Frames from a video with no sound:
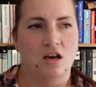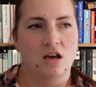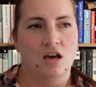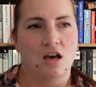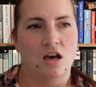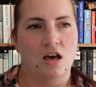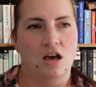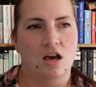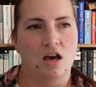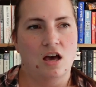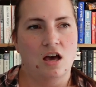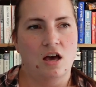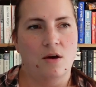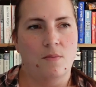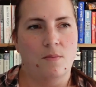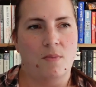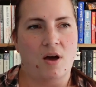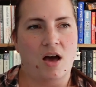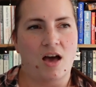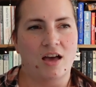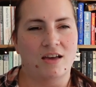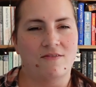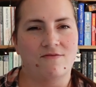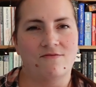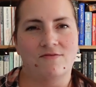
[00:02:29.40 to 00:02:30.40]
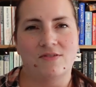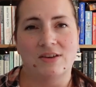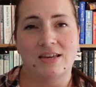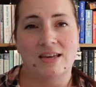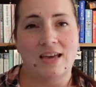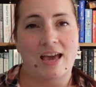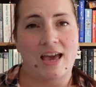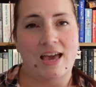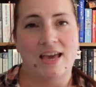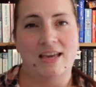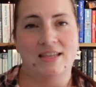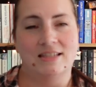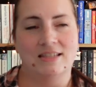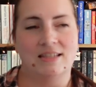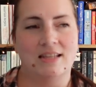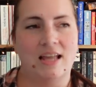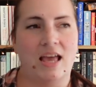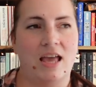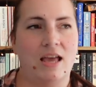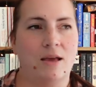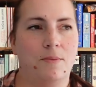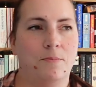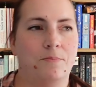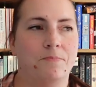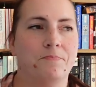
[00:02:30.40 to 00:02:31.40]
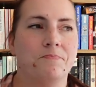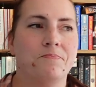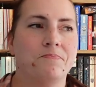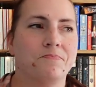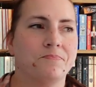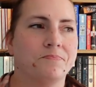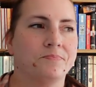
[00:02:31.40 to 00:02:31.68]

I forget his name,